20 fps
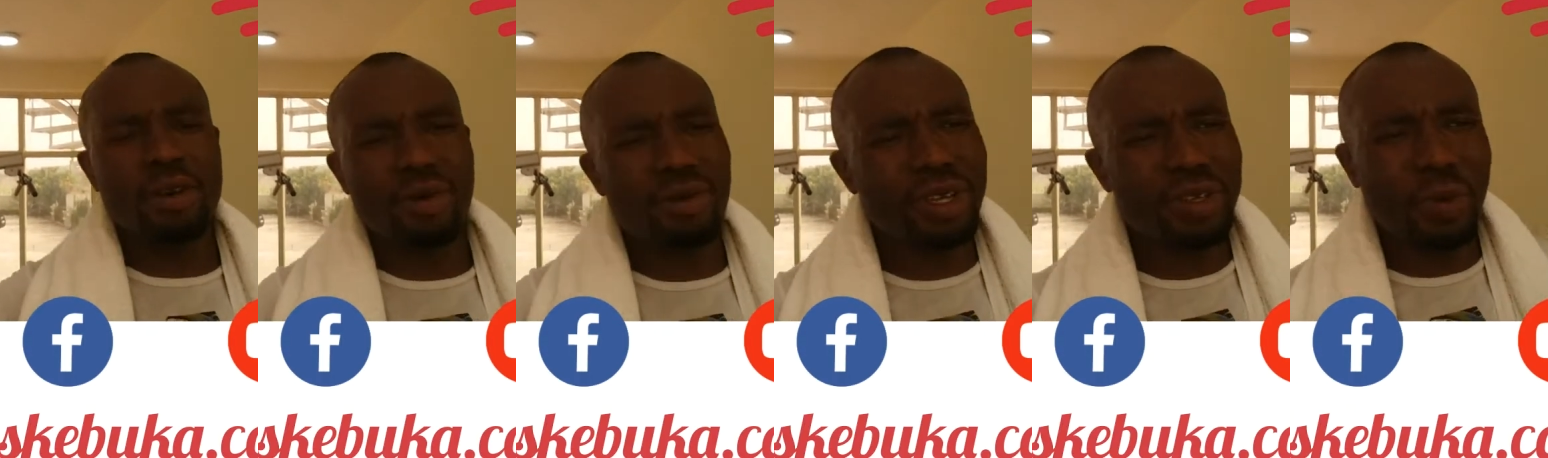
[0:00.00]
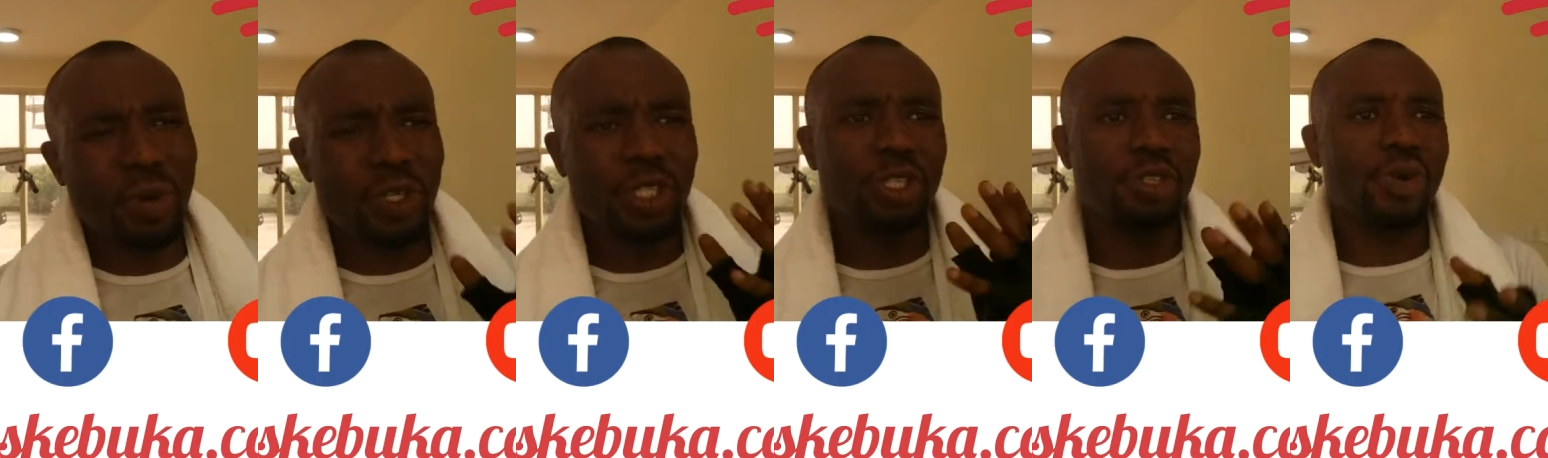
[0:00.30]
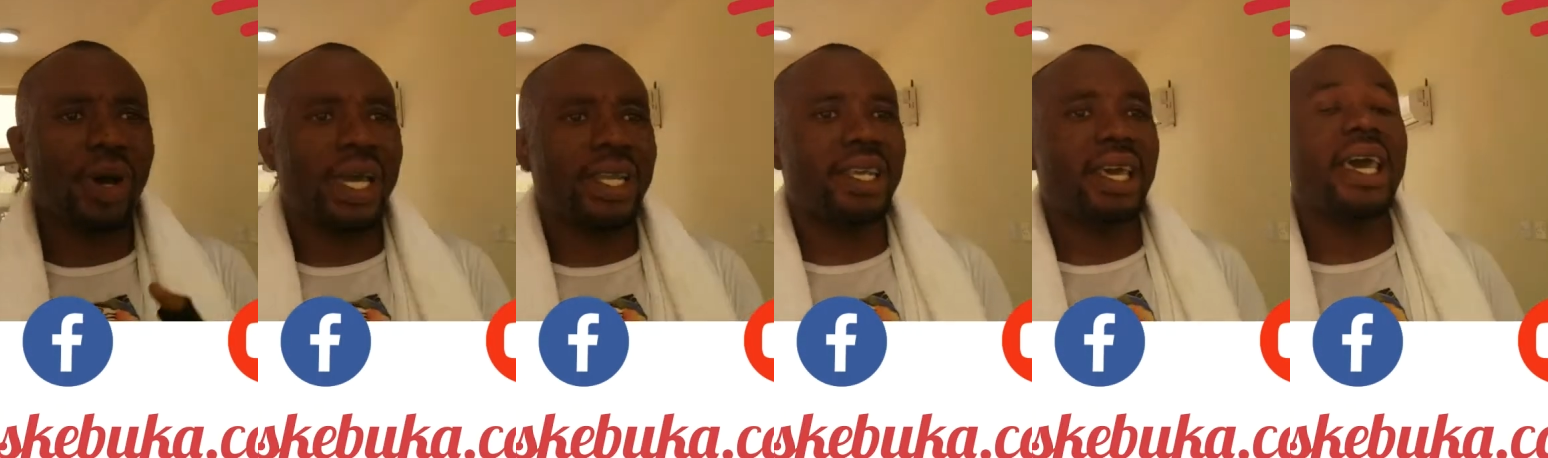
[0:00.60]
No, it wasn't
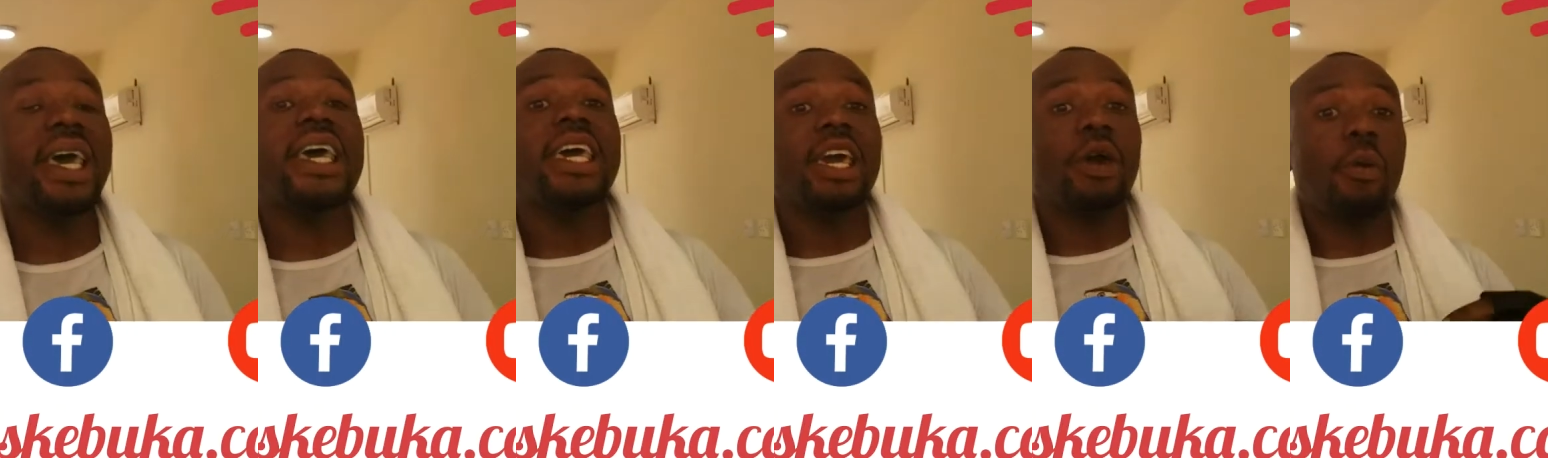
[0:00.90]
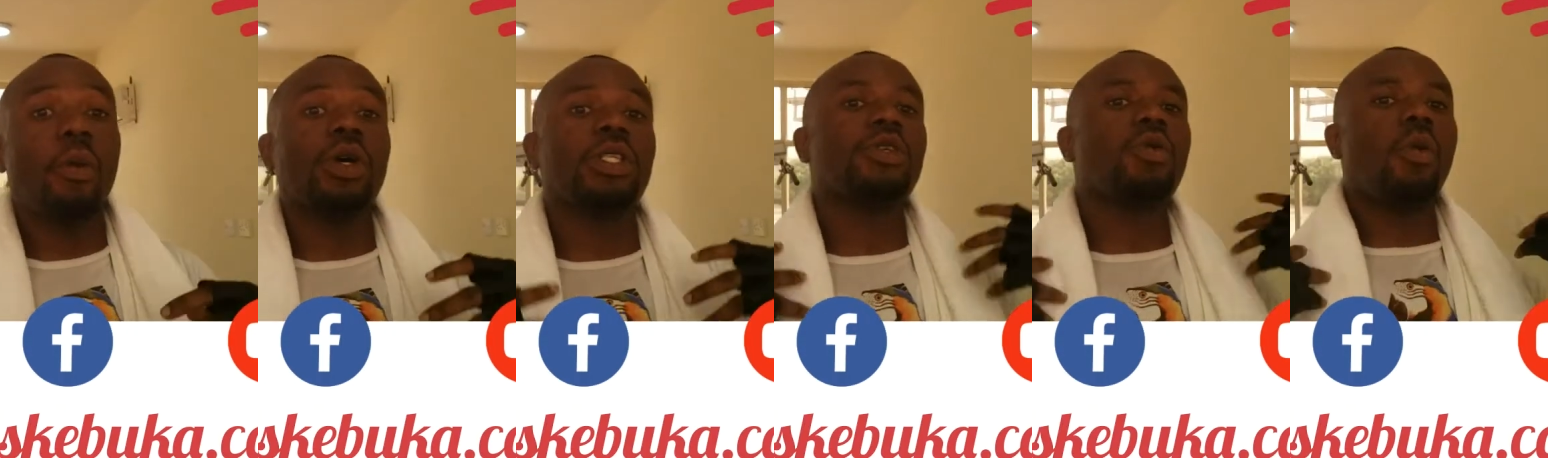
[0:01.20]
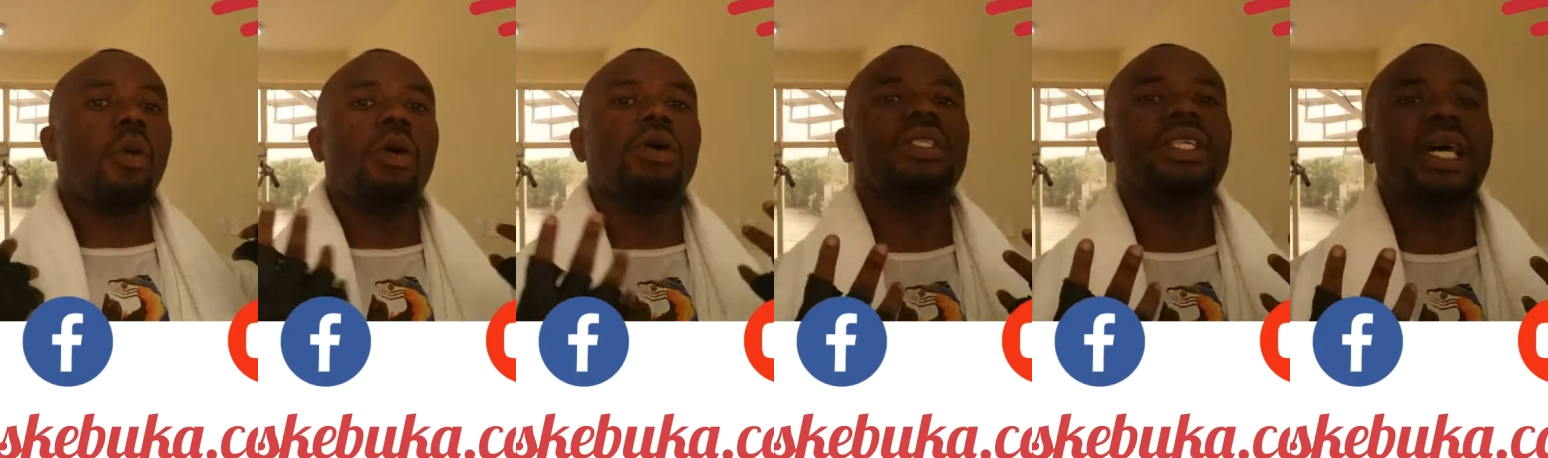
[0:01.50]
your idea, it was
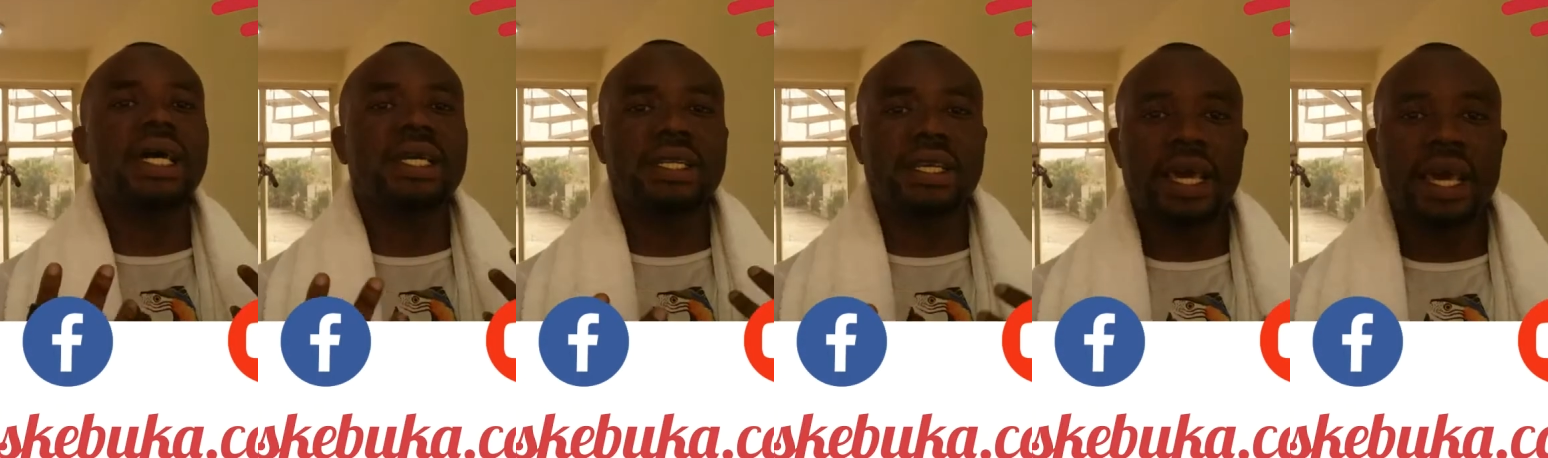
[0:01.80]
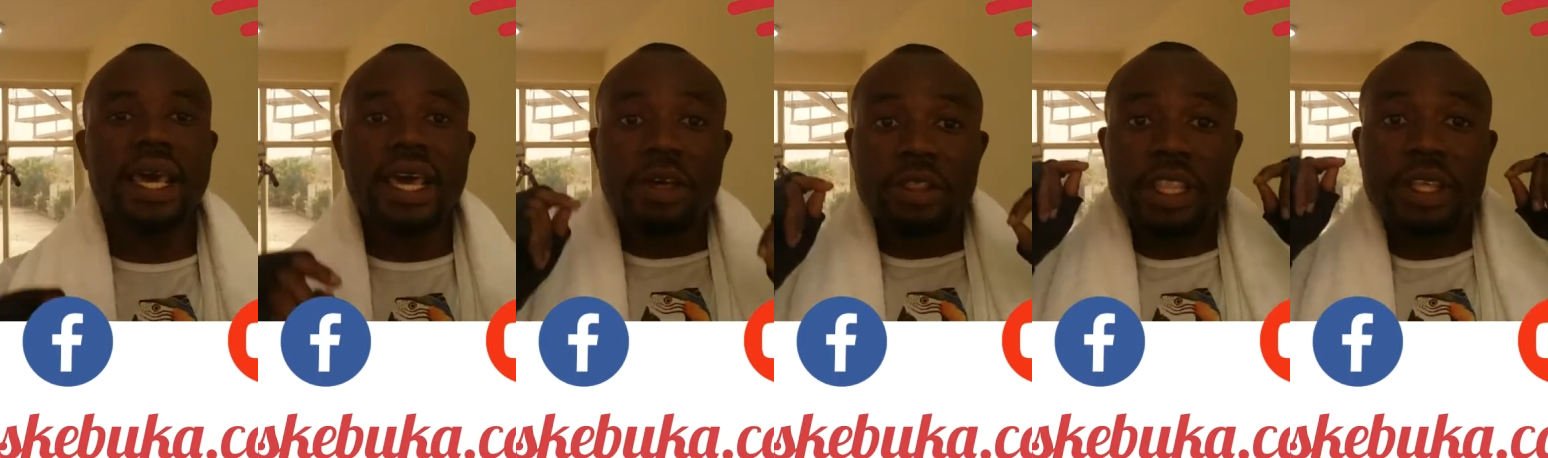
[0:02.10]
the world's idea.